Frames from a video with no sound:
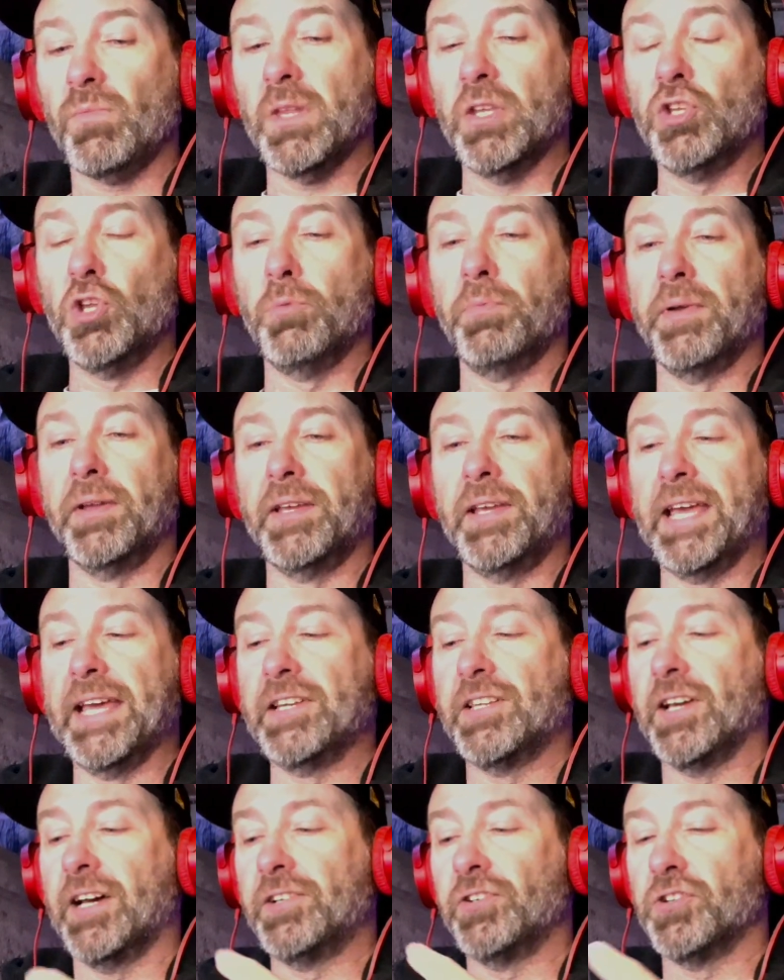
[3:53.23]
you
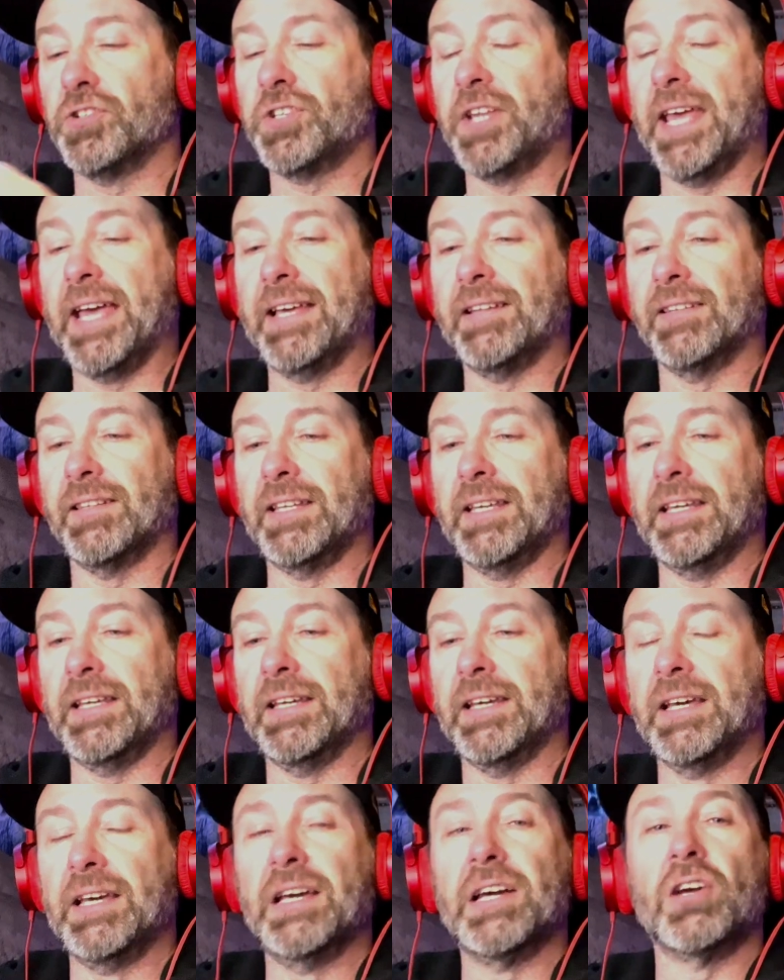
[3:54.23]
begin to understand the
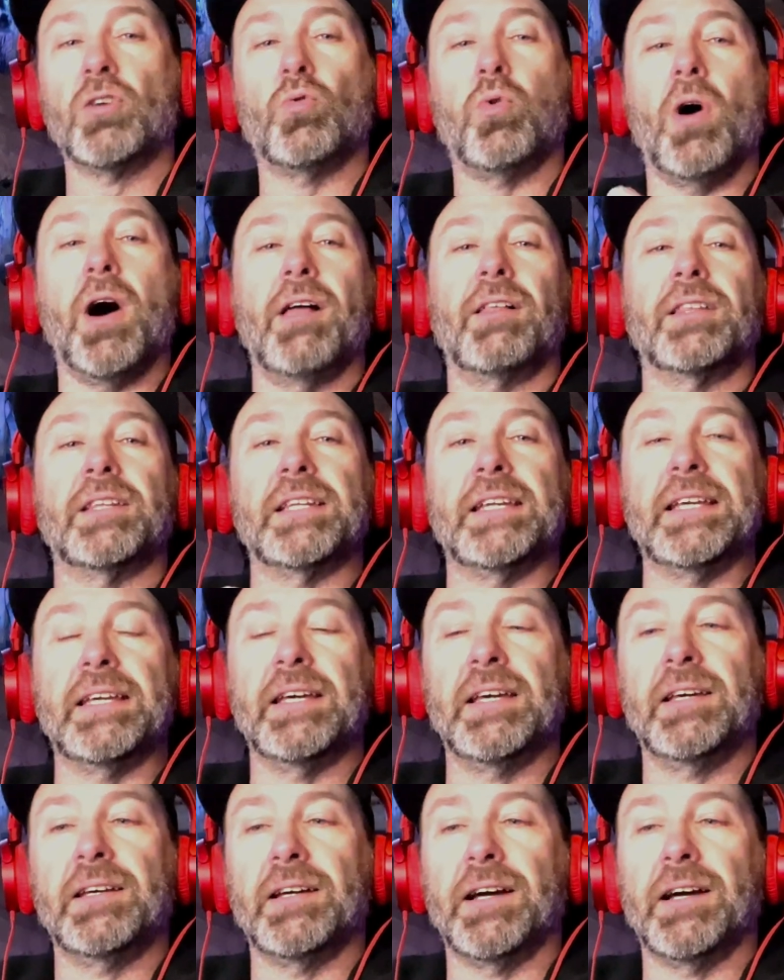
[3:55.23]
quality